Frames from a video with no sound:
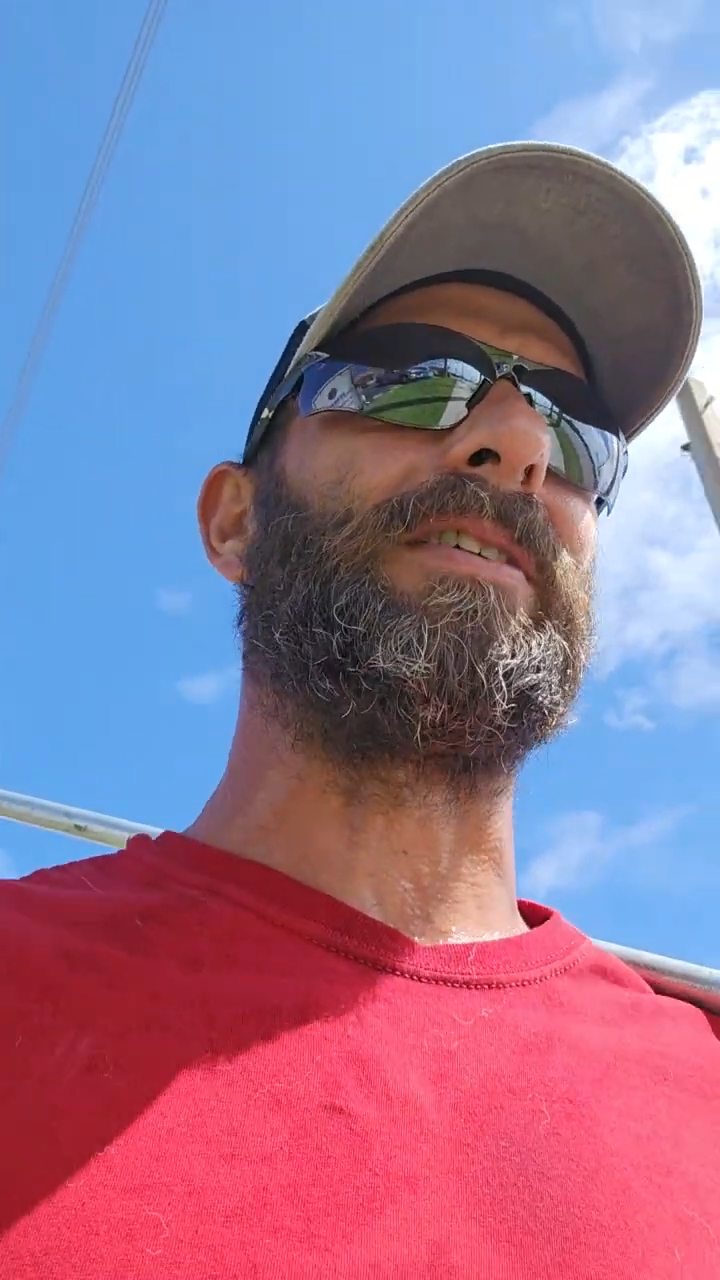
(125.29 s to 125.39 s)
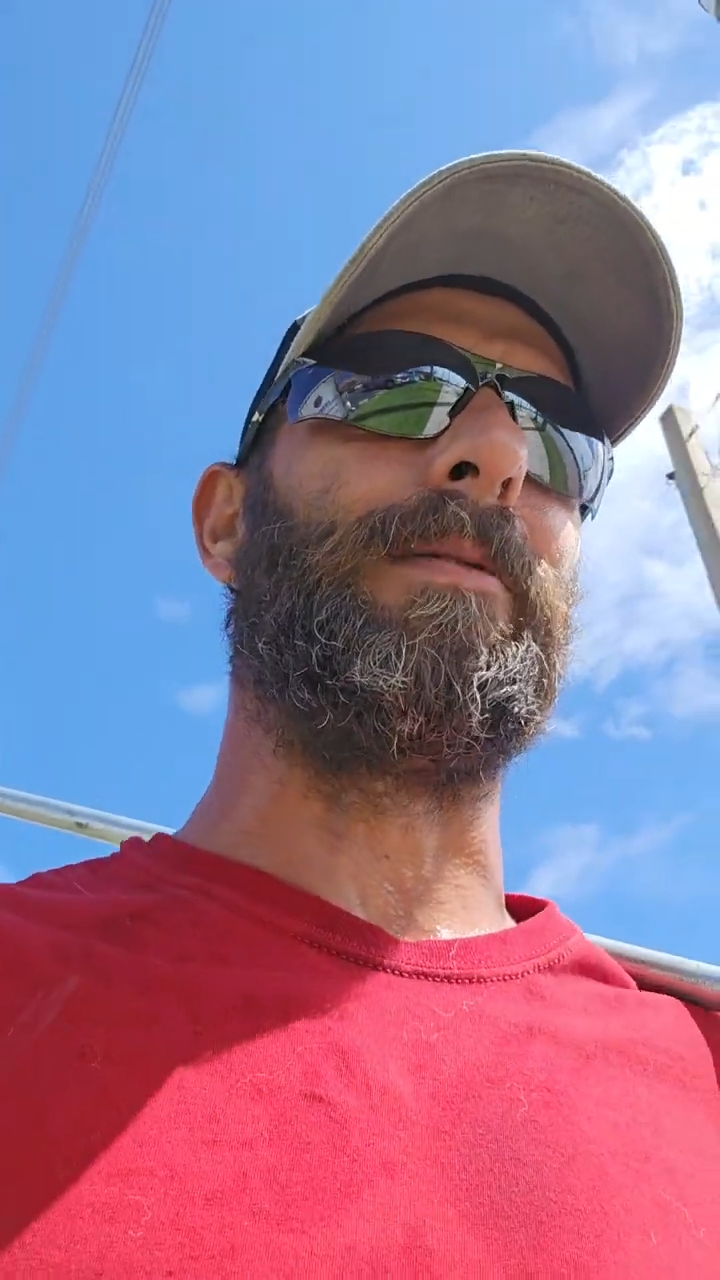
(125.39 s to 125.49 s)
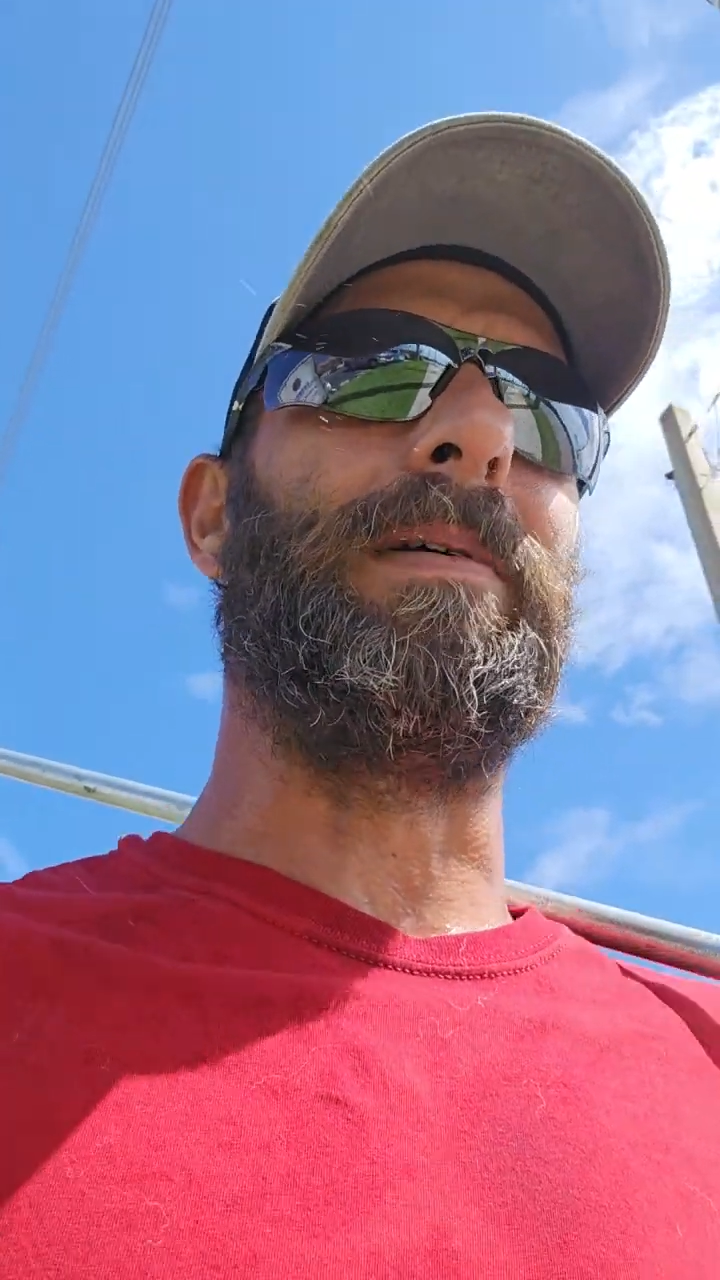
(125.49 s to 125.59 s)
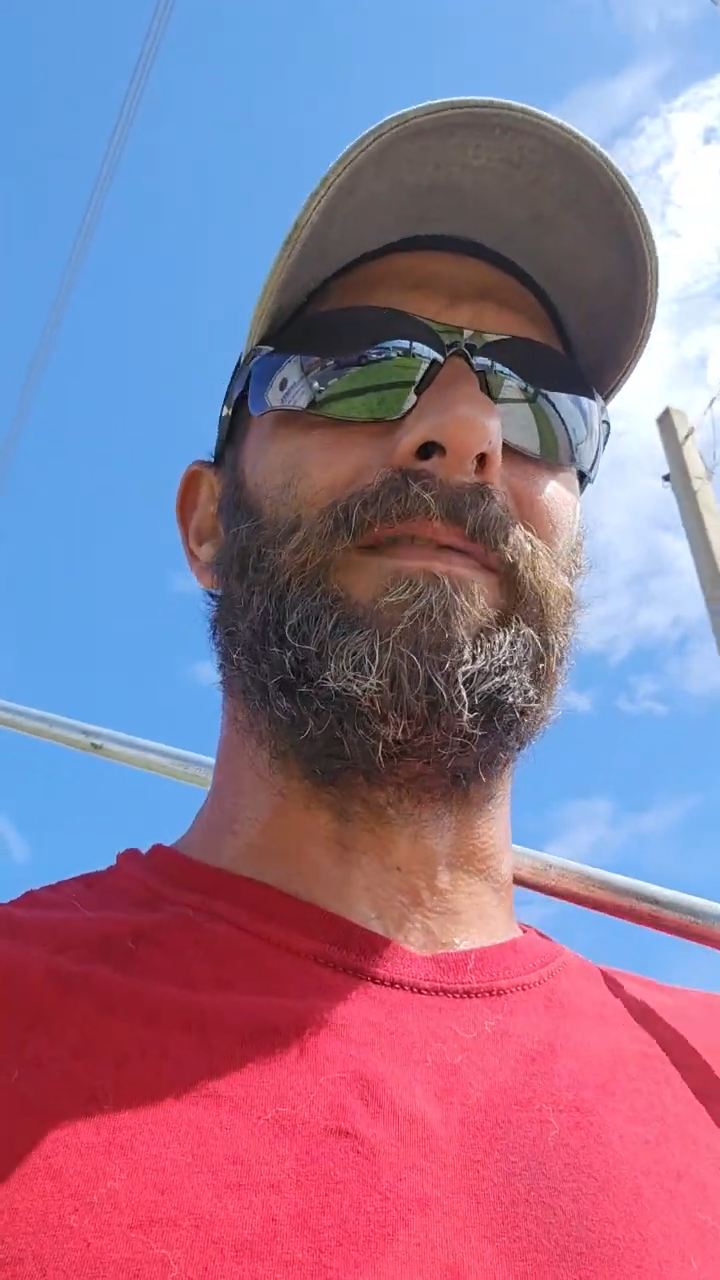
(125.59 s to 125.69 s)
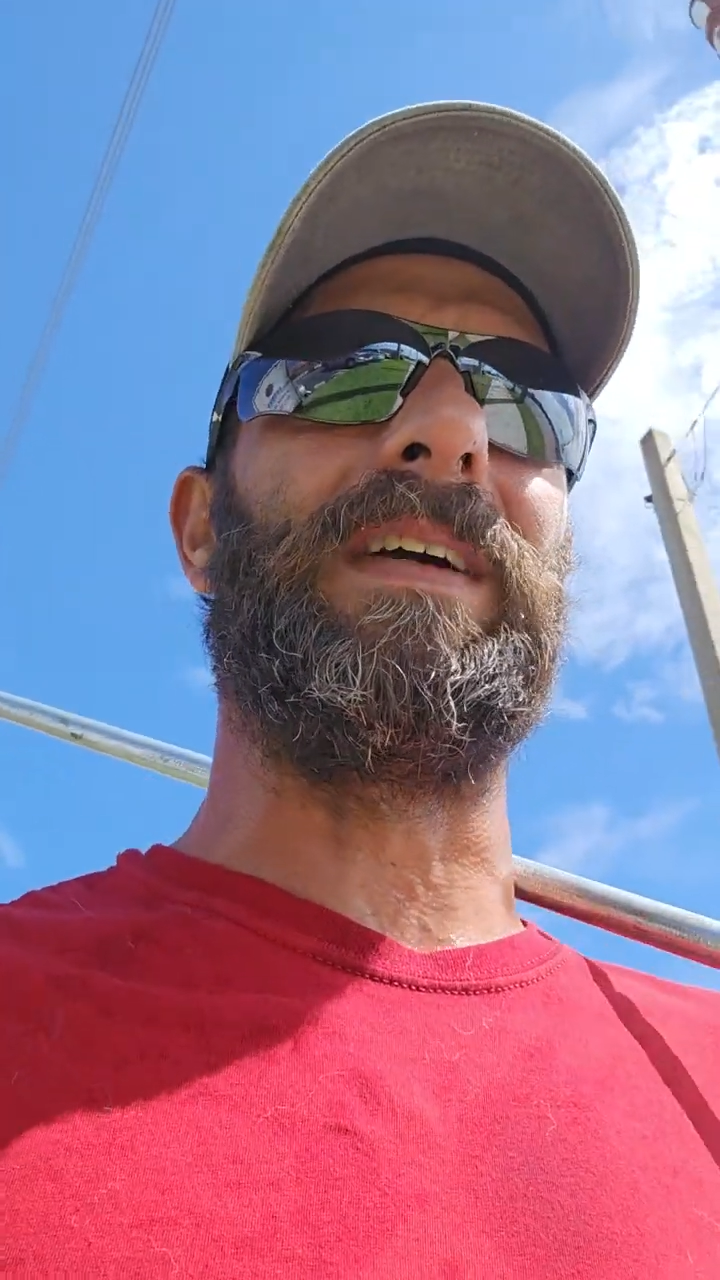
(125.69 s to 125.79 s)
They're
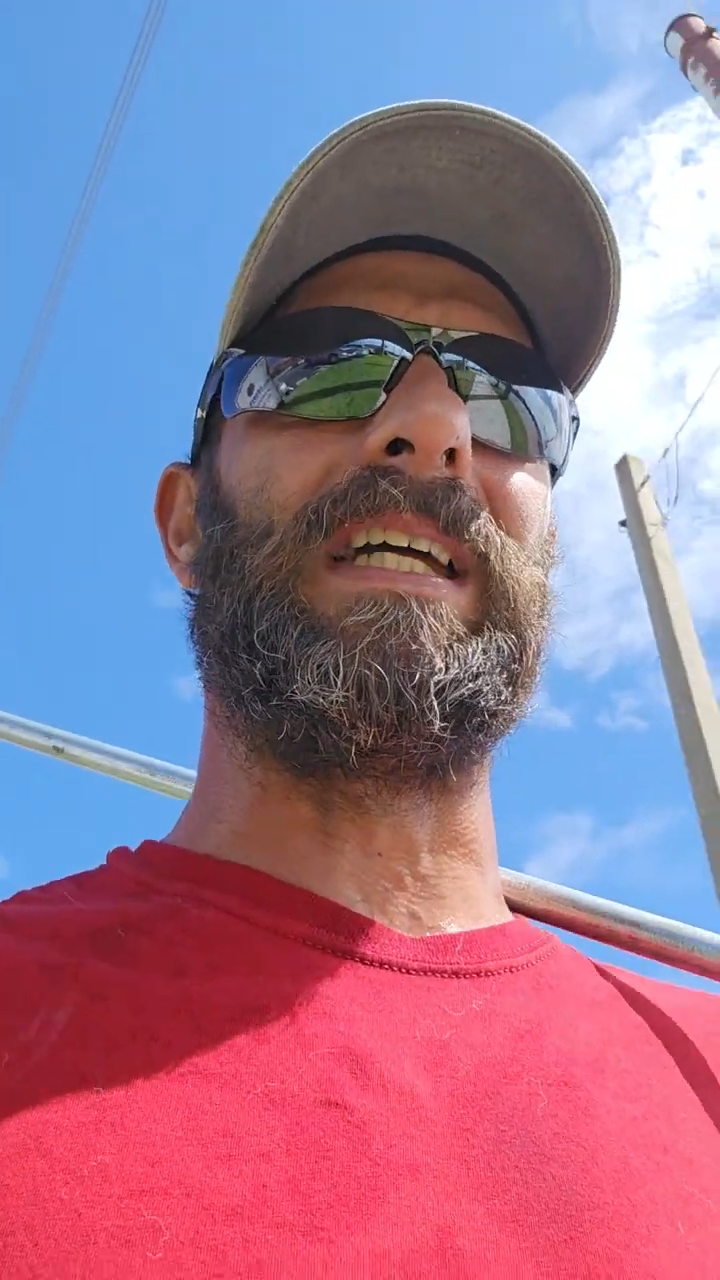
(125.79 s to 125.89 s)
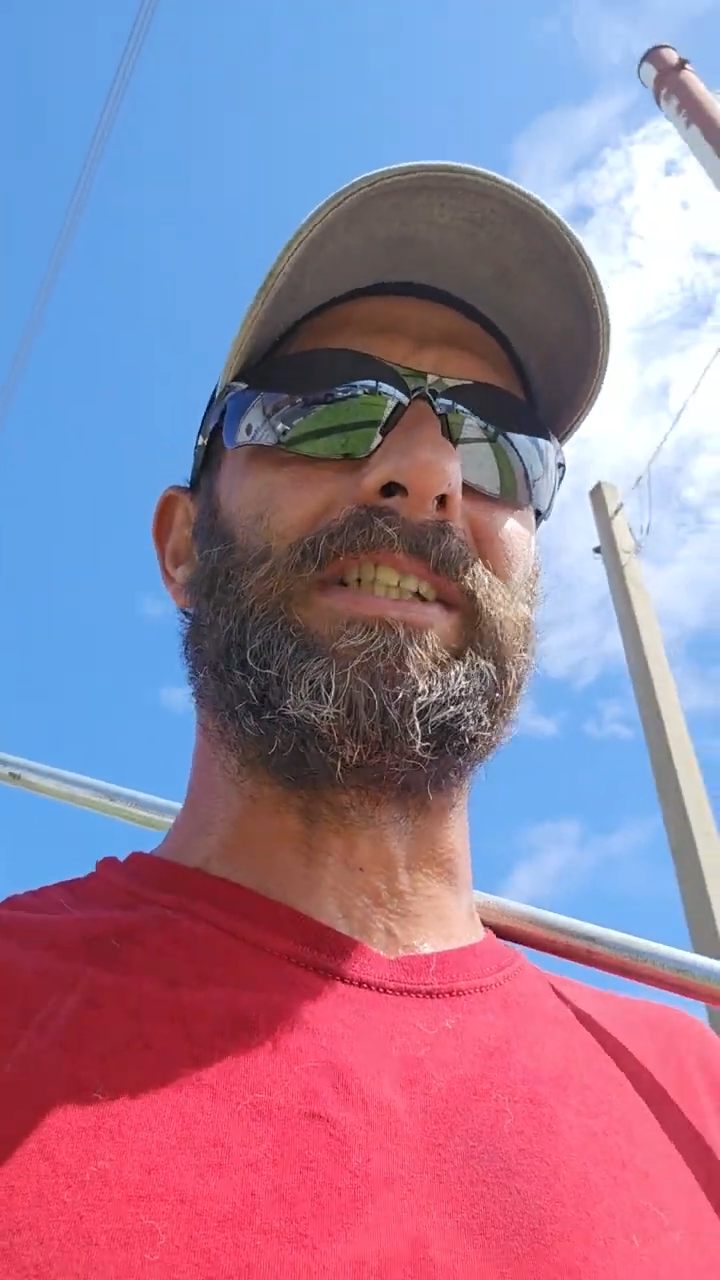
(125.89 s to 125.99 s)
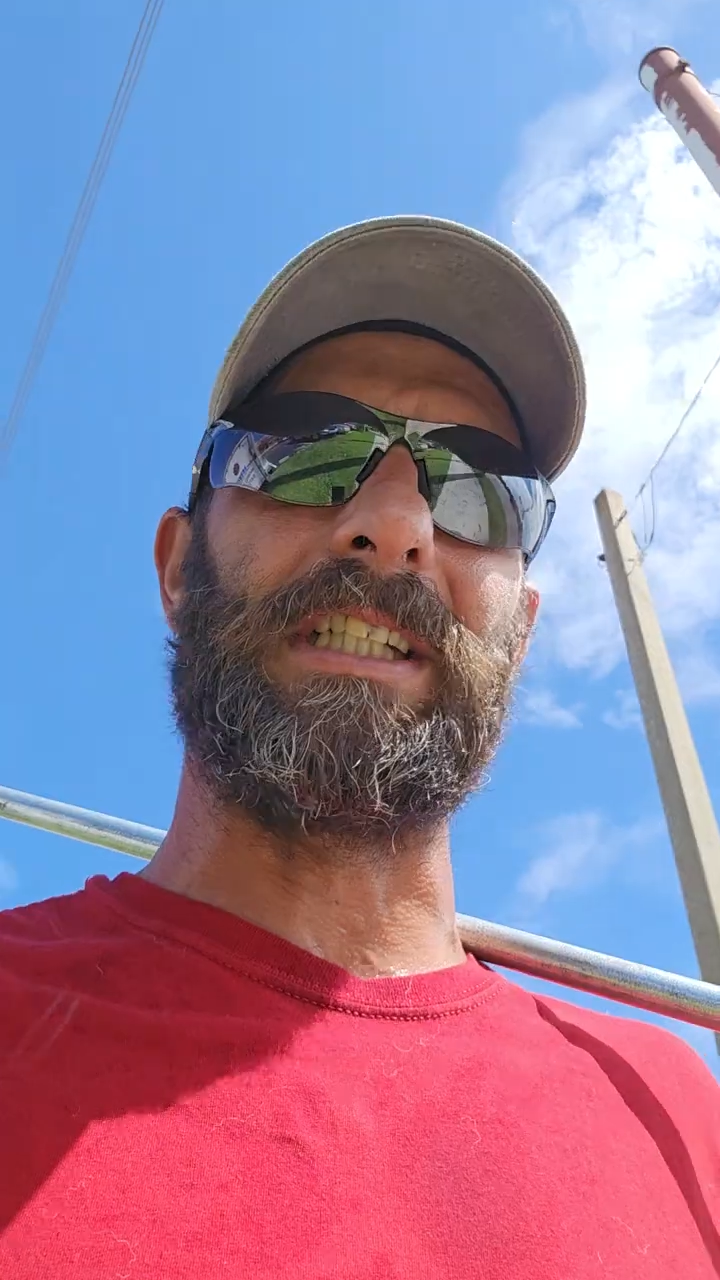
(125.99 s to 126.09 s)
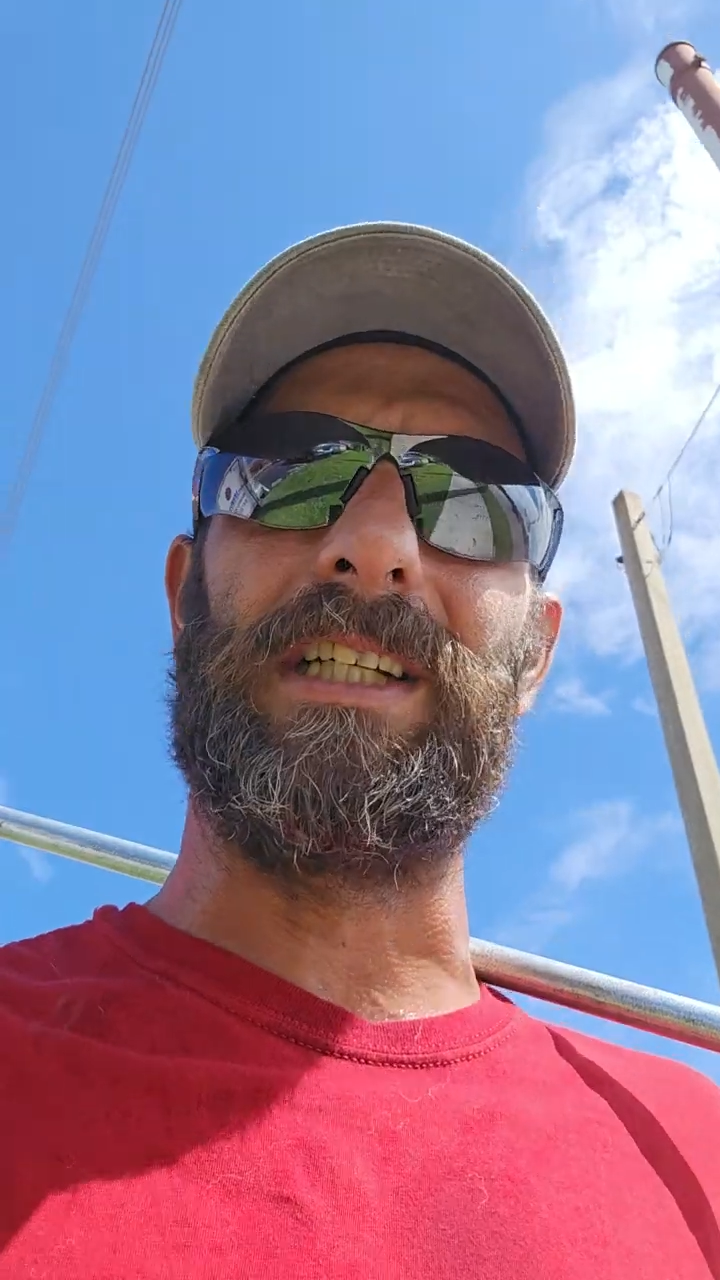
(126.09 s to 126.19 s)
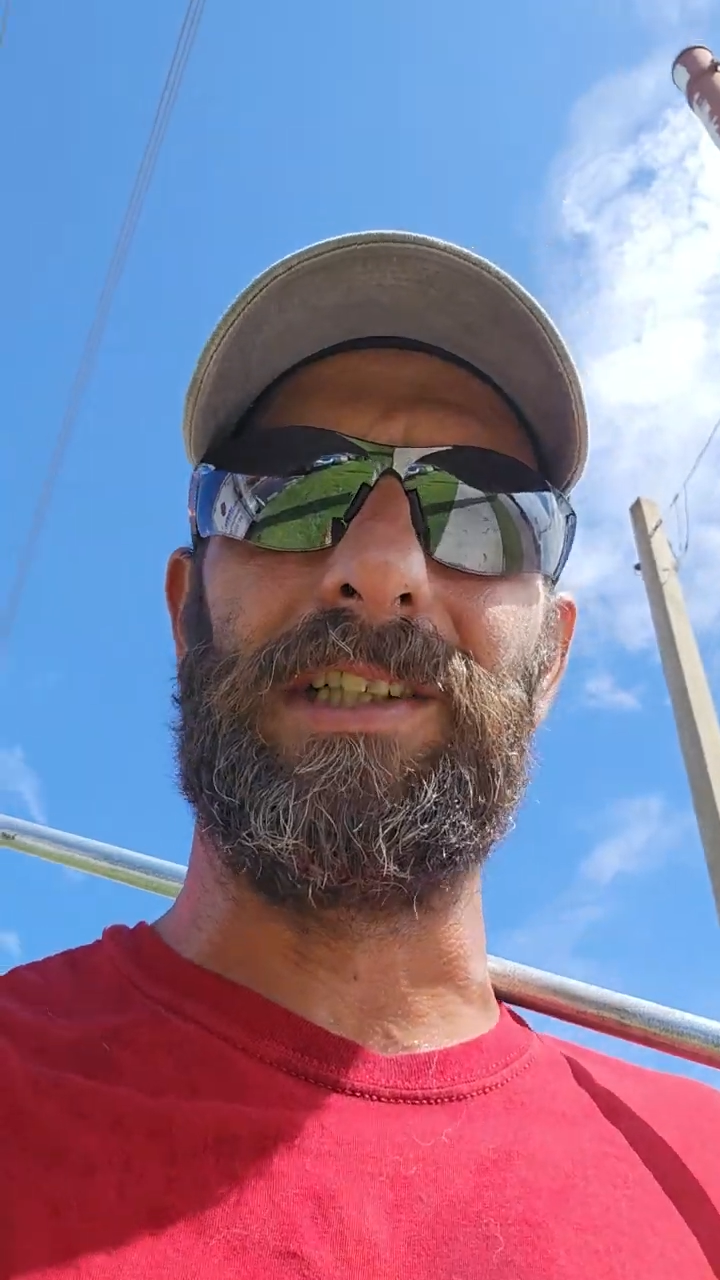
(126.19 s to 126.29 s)
going to put Vance in.